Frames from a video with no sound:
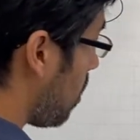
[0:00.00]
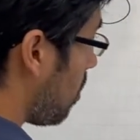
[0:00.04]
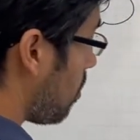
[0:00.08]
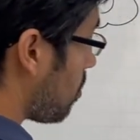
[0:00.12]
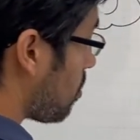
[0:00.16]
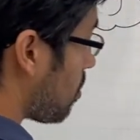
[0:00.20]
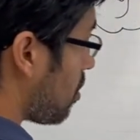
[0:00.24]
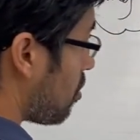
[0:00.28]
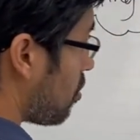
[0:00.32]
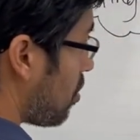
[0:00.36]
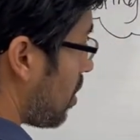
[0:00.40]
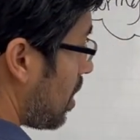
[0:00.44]

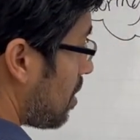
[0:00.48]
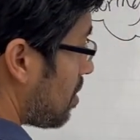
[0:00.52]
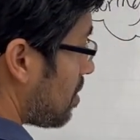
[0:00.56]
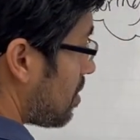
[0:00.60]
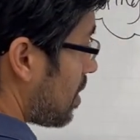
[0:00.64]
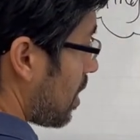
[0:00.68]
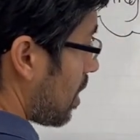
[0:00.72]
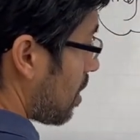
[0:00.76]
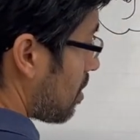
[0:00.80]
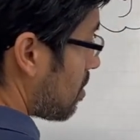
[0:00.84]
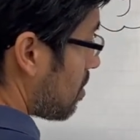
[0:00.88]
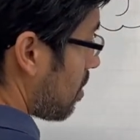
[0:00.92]
So
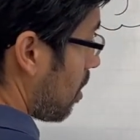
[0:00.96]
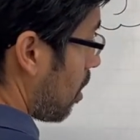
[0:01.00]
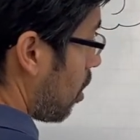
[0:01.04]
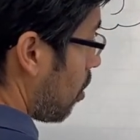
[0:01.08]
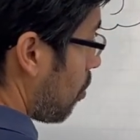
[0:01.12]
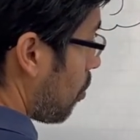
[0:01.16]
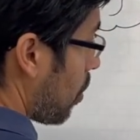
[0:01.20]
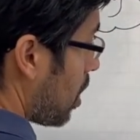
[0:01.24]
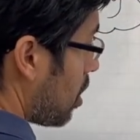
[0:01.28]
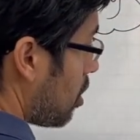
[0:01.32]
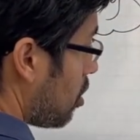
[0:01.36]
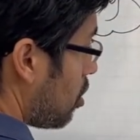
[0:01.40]
transects are
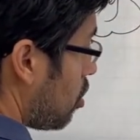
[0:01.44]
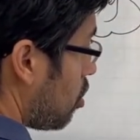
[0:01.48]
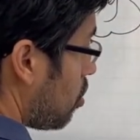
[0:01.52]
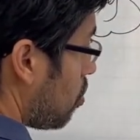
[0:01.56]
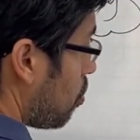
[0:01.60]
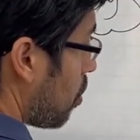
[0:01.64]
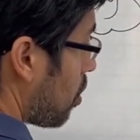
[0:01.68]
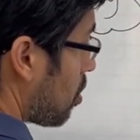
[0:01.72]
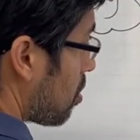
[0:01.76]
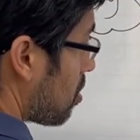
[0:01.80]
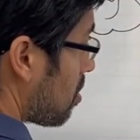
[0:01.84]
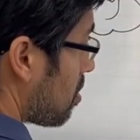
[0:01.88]
when you
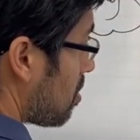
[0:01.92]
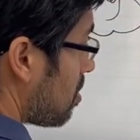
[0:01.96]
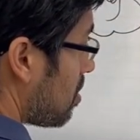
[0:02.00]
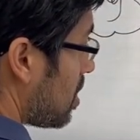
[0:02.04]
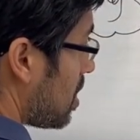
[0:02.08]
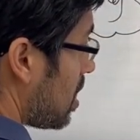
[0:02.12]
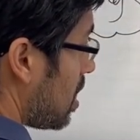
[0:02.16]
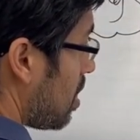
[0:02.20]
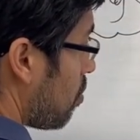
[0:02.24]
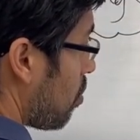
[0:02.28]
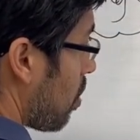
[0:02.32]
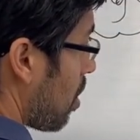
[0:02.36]
want to
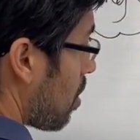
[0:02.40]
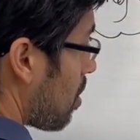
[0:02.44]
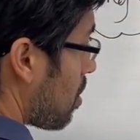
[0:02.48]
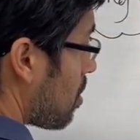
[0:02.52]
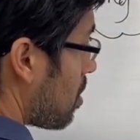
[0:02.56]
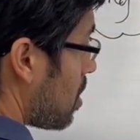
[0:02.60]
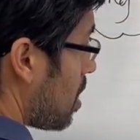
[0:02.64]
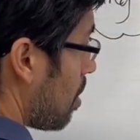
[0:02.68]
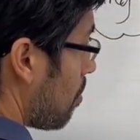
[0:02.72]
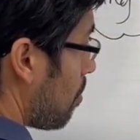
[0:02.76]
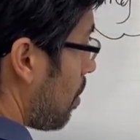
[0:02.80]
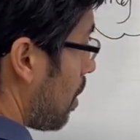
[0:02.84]
see whether
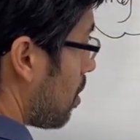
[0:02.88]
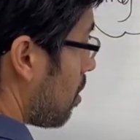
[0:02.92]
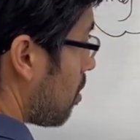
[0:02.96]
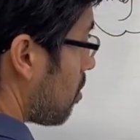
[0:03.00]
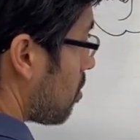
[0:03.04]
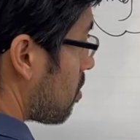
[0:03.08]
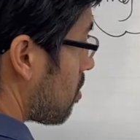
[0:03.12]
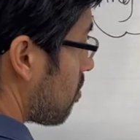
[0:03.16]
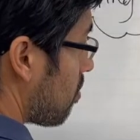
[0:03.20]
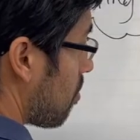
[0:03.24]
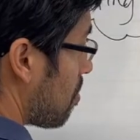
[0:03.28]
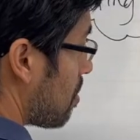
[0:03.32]
the
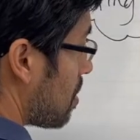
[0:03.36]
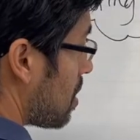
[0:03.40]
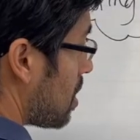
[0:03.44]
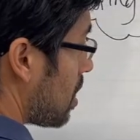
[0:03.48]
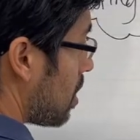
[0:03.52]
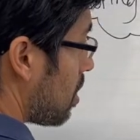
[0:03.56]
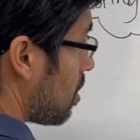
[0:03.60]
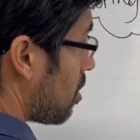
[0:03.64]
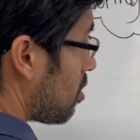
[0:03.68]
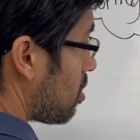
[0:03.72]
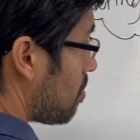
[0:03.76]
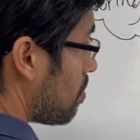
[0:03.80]
abundance of a
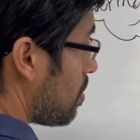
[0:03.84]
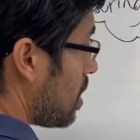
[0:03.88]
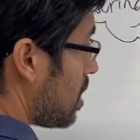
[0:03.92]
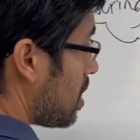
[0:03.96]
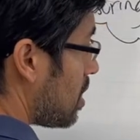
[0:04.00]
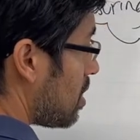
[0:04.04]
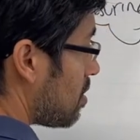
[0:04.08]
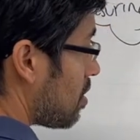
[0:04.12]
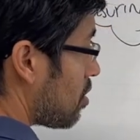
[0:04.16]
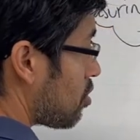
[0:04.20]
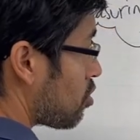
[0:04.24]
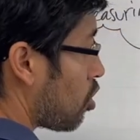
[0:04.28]
particular
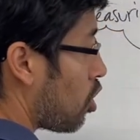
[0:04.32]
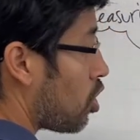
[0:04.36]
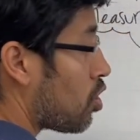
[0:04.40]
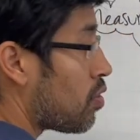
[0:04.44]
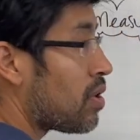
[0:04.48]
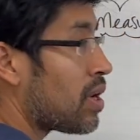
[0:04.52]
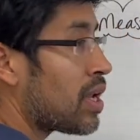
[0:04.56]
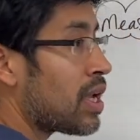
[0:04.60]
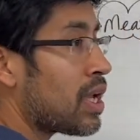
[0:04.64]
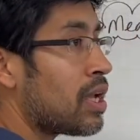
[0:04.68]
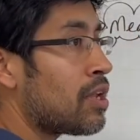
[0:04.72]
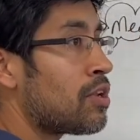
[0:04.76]
species is
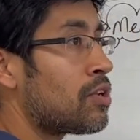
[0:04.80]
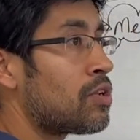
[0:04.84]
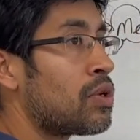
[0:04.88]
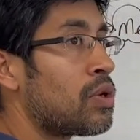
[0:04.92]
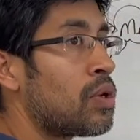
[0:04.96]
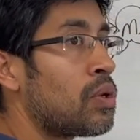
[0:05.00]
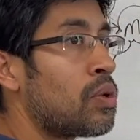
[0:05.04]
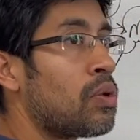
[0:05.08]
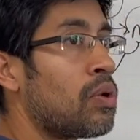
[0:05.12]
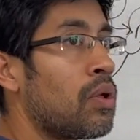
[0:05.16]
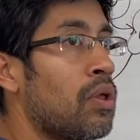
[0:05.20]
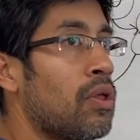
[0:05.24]
correlated
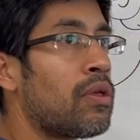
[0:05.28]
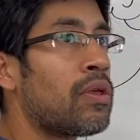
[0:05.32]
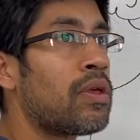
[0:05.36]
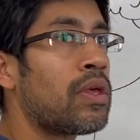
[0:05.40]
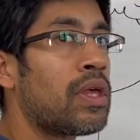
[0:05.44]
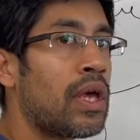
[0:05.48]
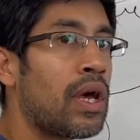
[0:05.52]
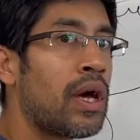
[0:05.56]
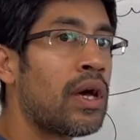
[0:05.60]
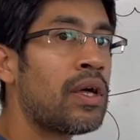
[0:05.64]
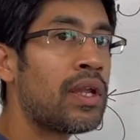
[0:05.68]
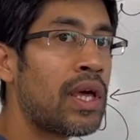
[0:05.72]
to
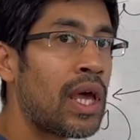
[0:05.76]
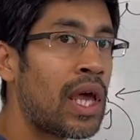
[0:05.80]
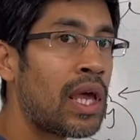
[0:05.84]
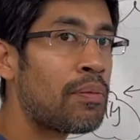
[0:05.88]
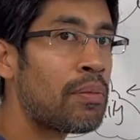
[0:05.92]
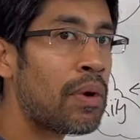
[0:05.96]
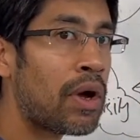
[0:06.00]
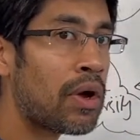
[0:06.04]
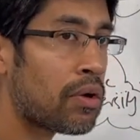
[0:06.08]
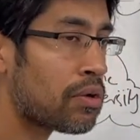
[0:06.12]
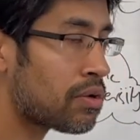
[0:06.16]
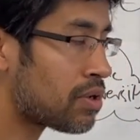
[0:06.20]
an
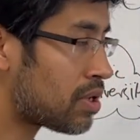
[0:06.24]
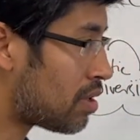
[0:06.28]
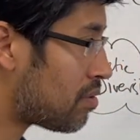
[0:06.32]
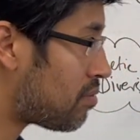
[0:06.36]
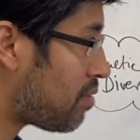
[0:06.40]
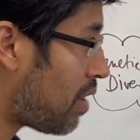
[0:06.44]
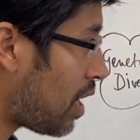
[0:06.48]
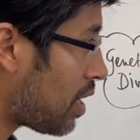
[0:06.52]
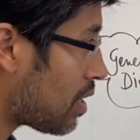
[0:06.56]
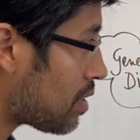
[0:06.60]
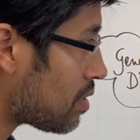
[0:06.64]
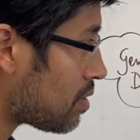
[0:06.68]
abiotic
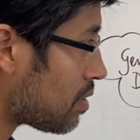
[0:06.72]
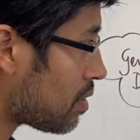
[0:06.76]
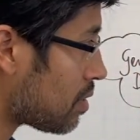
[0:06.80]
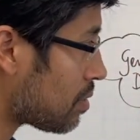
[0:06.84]
factor.